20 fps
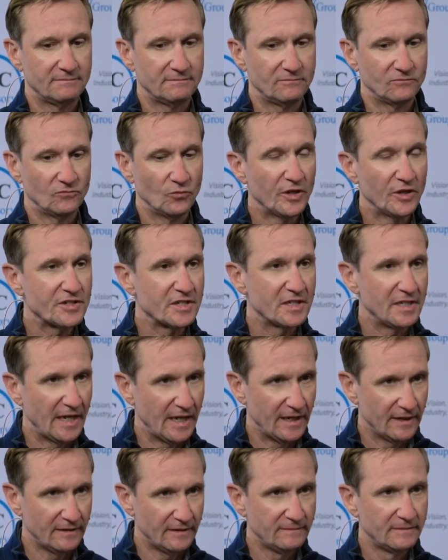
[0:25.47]
risk
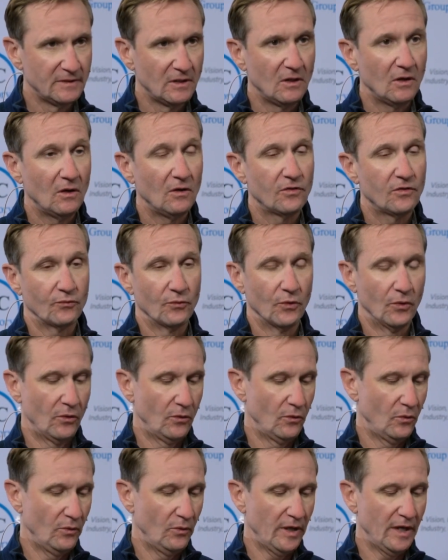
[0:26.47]
data
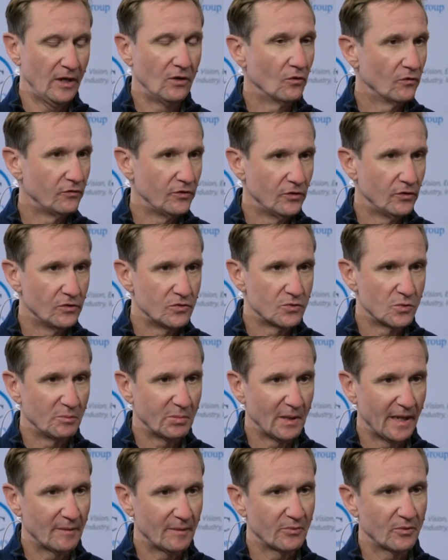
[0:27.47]
through interviews with
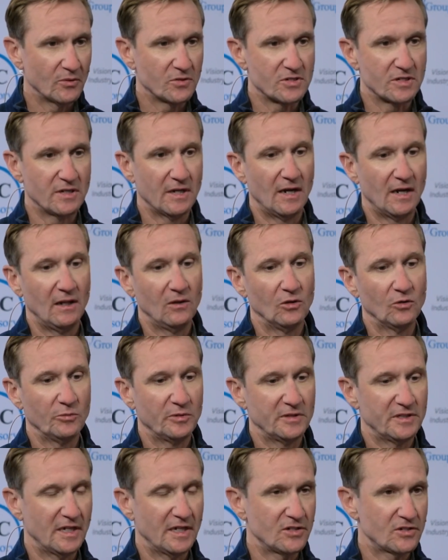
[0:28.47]
plant personnel or
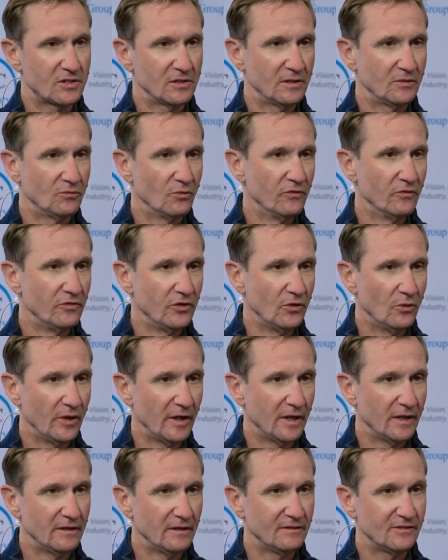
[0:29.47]
potentially
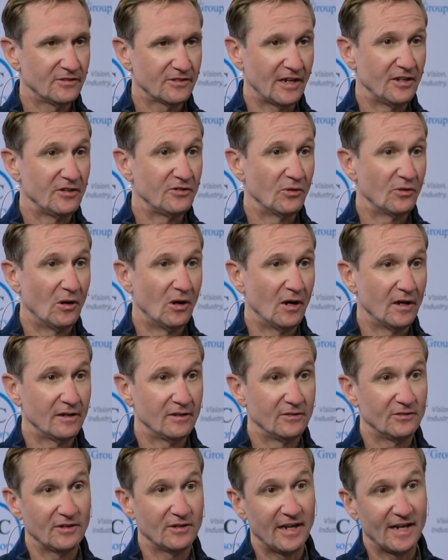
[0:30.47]
reviewing site
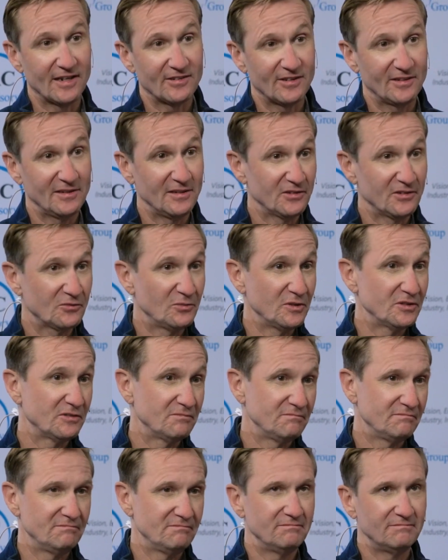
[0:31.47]
drawings and asset lists, which
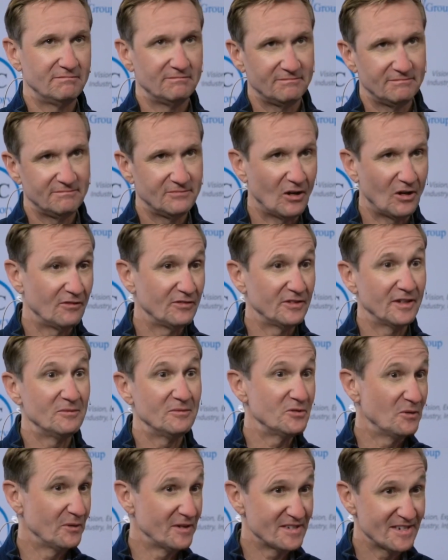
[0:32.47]

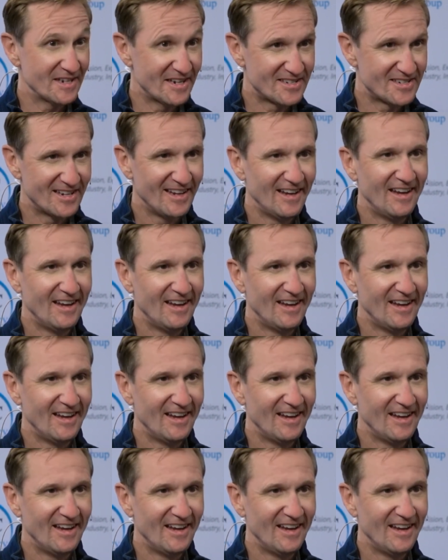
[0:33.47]
oftentimes don't exist.